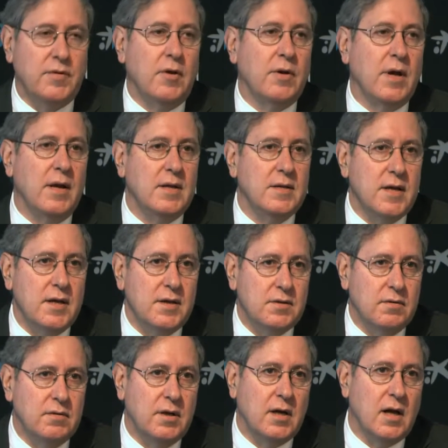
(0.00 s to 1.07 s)
the
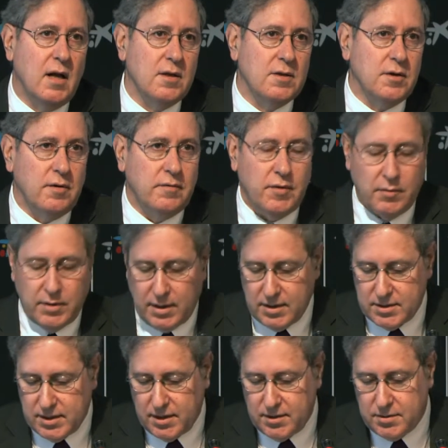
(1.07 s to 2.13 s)
organization, the culture of the
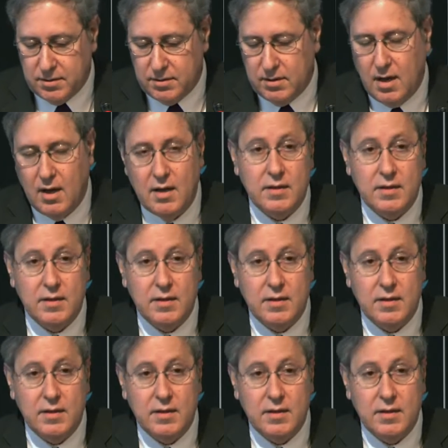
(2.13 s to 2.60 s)
organization,